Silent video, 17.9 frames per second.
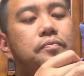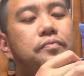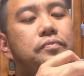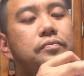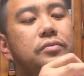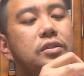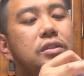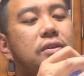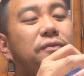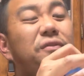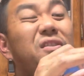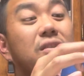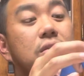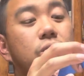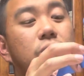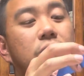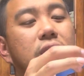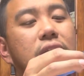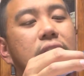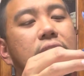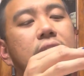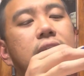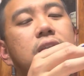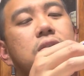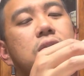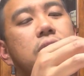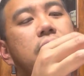It feels really
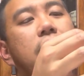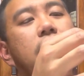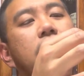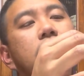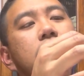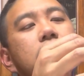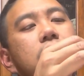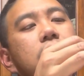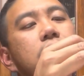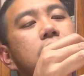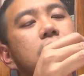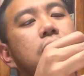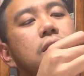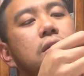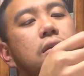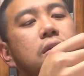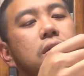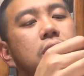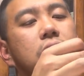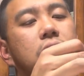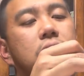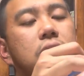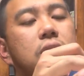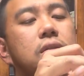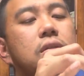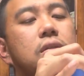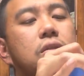nice in your hands
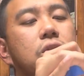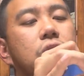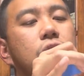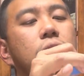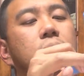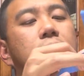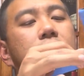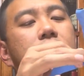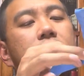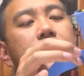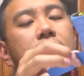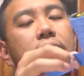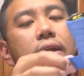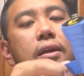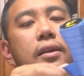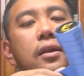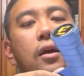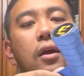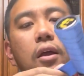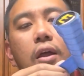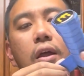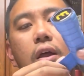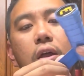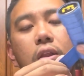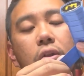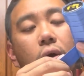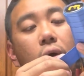since it's super thin.
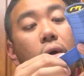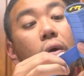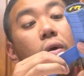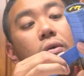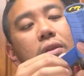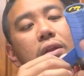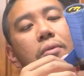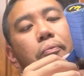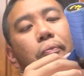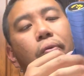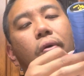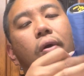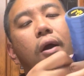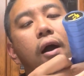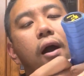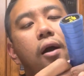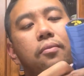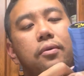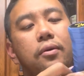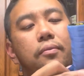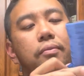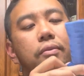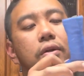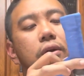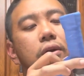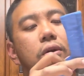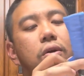The only problem
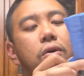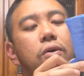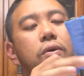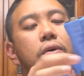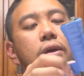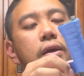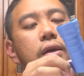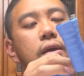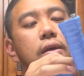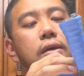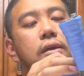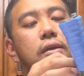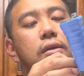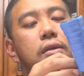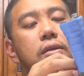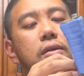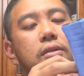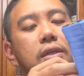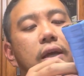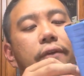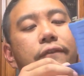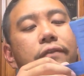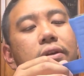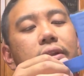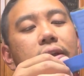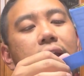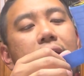though is I
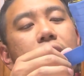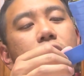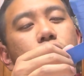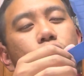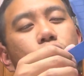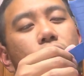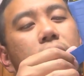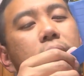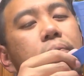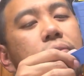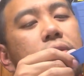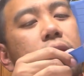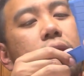feel like I grip